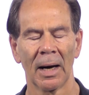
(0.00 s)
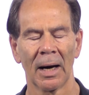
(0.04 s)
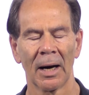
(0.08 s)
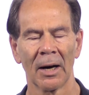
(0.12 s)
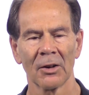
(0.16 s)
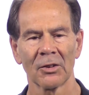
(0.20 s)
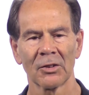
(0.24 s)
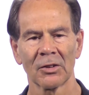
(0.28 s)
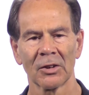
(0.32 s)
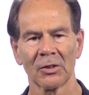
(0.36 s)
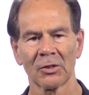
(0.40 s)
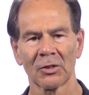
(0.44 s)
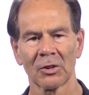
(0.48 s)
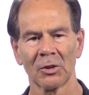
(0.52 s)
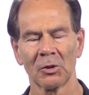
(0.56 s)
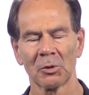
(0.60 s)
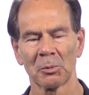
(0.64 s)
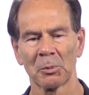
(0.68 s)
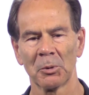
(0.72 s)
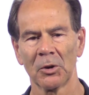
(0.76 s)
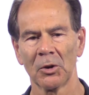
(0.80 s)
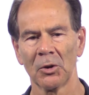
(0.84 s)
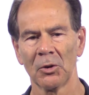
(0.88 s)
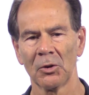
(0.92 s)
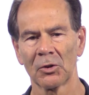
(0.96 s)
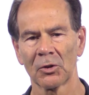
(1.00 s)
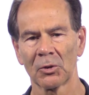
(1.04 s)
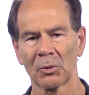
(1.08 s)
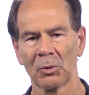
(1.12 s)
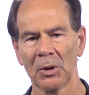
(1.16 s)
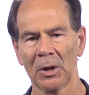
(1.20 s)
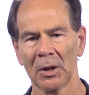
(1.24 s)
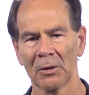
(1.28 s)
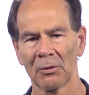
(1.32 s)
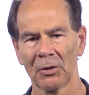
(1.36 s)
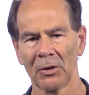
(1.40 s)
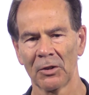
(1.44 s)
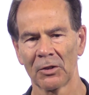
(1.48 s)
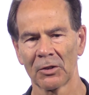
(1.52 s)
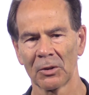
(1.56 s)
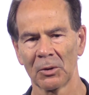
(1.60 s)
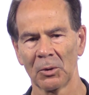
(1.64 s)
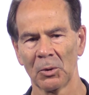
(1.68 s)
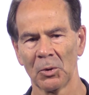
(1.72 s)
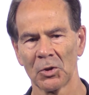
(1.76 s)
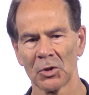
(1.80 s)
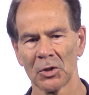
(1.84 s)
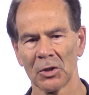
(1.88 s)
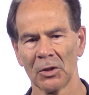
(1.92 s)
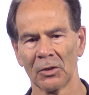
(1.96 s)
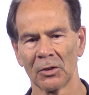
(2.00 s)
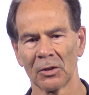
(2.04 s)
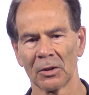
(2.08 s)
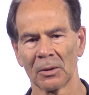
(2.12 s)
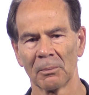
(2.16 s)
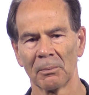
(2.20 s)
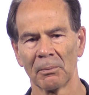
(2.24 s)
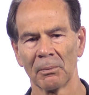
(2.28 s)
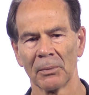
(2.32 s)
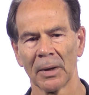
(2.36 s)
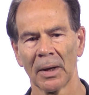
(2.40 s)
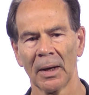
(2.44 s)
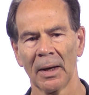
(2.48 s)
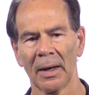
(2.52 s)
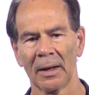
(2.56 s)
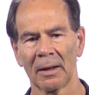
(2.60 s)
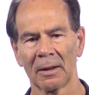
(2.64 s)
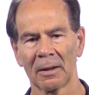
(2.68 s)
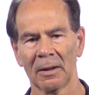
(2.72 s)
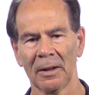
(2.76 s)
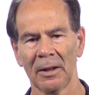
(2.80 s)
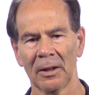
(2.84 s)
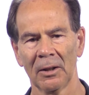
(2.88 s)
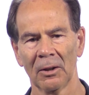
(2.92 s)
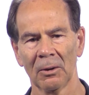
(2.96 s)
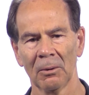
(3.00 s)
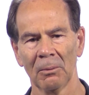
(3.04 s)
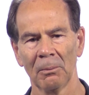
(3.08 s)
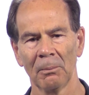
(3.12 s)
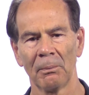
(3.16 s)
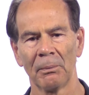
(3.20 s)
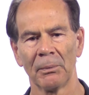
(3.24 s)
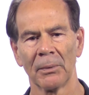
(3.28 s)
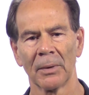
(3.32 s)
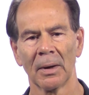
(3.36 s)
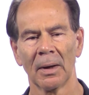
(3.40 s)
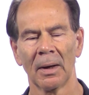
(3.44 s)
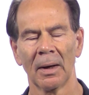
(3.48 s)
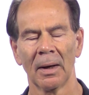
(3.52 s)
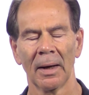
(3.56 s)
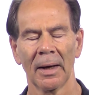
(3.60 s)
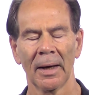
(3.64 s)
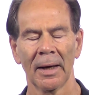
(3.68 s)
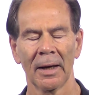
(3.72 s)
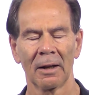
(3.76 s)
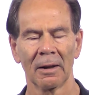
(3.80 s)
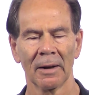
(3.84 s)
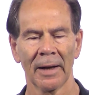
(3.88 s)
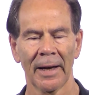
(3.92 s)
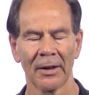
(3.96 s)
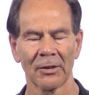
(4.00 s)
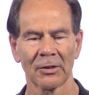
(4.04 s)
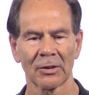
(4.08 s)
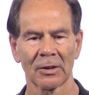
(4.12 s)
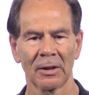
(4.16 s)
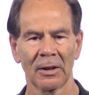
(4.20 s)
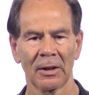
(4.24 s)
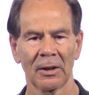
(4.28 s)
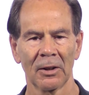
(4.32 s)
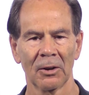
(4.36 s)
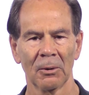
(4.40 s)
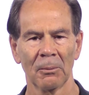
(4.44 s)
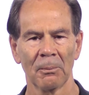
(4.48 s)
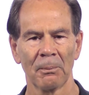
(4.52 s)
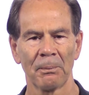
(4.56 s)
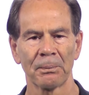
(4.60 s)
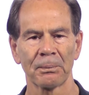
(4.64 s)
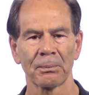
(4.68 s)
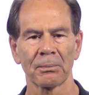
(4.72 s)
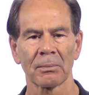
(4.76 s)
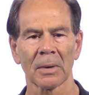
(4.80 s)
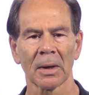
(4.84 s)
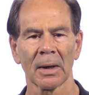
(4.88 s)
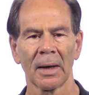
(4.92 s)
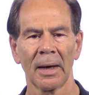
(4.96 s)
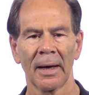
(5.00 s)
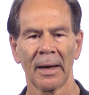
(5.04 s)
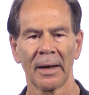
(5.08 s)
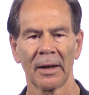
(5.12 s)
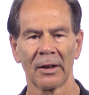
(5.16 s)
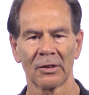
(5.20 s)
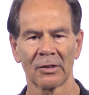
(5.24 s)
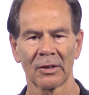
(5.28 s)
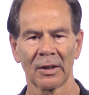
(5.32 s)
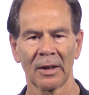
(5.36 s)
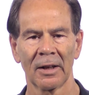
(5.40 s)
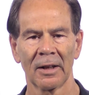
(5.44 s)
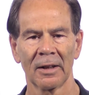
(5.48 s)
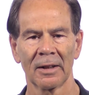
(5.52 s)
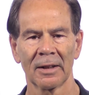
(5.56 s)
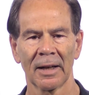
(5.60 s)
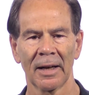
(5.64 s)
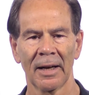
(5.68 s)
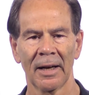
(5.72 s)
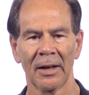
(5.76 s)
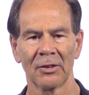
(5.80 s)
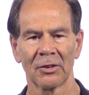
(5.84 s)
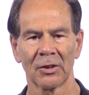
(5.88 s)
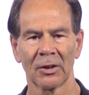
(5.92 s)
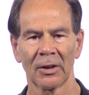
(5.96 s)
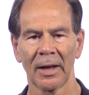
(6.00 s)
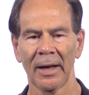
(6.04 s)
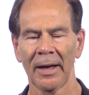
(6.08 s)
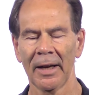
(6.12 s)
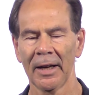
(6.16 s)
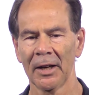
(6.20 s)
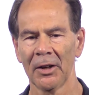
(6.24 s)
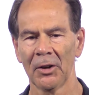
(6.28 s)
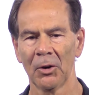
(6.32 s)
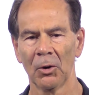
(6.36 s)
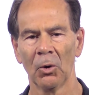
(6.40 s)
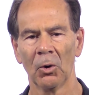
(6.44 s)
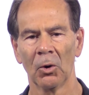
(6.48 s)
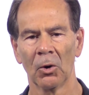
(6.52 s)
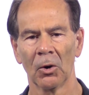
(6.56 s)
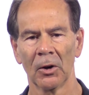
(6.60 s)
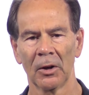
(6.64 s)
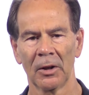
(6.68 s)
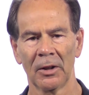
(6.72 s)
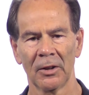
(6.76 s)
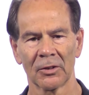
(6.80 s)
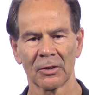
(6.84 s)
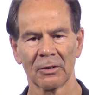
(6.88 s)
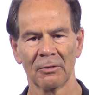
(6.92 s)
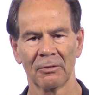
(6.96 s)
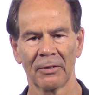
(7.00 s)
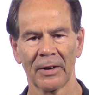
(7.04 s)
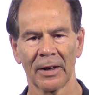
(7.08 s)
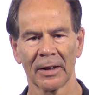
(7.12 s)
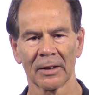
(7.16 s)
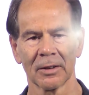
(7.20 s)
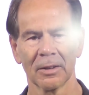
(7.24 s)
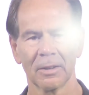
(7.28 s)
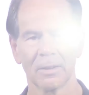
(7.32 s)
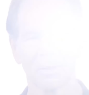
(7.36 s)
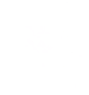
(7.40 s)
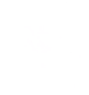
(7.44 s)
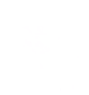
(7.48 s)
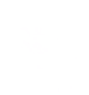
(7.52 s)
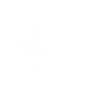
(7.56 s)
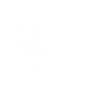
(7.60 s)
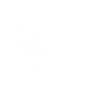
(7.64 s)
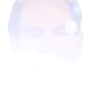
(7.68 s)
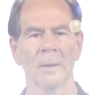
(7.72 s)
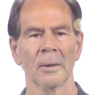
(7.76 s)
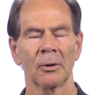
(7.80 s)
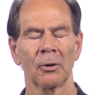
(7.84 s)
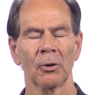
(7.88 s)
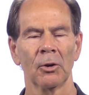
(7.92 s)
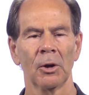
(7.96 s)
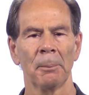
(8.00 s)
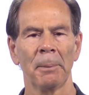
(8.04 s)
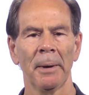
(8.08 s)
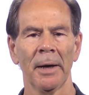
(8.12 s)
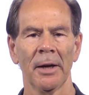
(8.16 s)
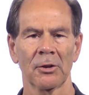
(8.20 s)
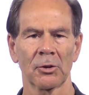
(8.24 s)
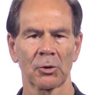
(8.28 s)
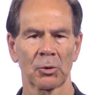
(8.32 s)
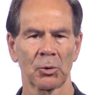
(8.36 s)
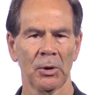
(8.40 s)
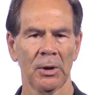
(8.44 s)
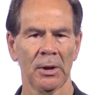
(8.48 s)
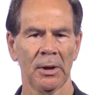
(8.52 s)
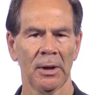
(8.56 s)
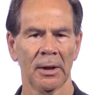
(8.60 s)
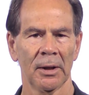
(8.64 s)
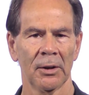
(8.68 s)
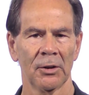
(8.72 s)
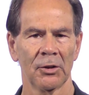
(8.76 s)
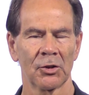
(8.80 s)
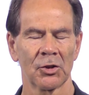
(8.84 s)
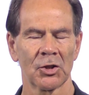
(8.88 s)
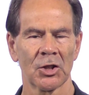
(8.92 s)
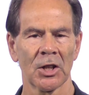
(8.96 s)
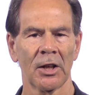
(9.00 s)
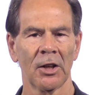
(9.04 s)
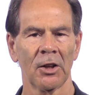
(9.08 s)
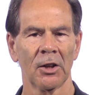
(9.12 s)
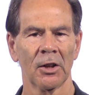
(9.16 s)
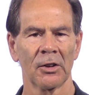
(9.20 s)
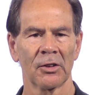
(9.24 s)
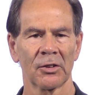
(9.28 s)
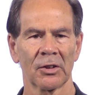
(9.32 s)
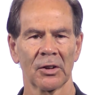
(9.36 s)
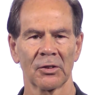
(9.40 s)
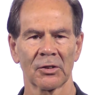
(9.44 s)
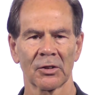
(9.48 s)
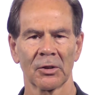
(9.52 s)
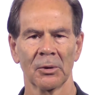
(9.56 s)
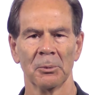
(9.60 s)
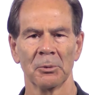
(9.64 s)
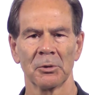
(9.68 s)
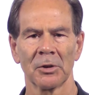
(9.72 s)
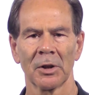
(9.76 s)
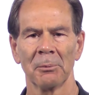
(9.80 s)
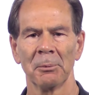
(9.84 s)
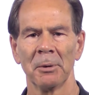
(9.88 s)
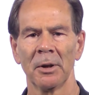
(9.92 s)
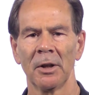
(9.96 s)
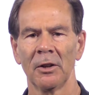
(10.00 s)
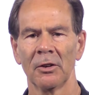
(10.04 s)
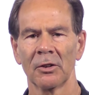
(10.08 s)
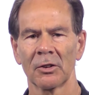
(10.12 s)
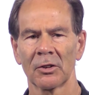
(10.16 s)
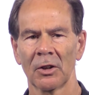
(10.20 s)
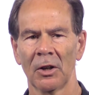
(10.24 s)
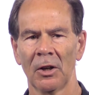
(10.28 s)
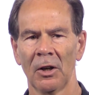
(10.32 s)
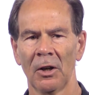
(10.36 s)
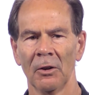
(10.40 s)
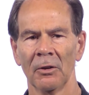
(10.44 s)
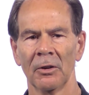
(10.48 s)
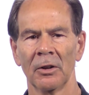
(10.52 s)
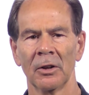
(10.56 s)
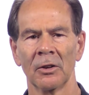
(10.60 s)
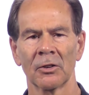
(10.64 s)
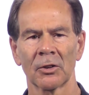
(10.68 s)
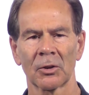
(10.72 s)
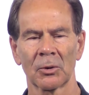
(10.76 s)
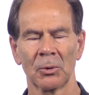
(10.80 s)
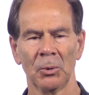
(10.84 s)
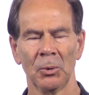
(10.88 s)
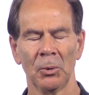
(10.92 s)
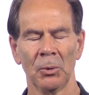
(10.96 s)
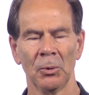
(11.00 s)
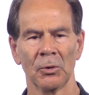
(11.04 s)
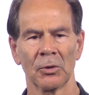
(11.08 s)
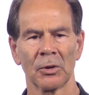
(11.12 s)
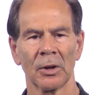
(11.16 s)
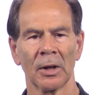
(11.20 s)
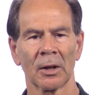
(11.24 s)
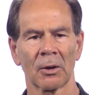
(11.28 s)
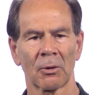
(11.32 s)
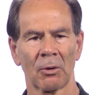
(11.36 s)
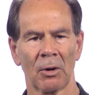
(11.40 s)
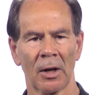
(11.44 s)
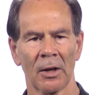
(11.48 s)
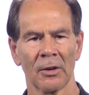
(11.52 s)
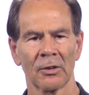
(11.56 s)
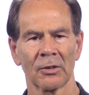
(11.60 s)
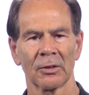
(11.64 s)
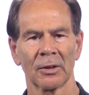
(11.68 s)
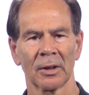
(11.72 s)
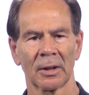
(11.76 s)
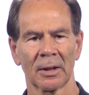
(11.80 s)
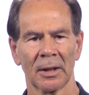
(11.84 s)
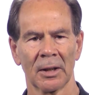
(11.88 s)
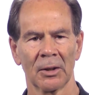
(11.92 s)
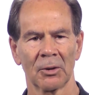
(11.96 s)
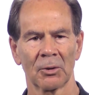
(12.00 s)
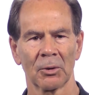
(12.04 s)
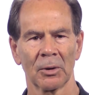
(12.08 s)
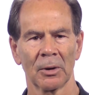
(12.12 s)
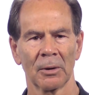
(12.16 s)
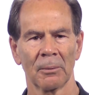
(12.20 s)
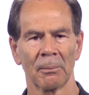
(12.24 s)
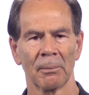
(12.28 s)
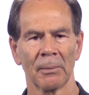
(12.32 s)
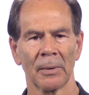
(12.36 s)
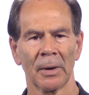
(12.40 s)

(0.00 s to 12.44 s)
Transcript: Our systems produce three different solutions: a cleaner, a glass cleaner, and a sanitizer and/or disinfectant. During the past 3 years, GenEon systems have been installed in schools across the country.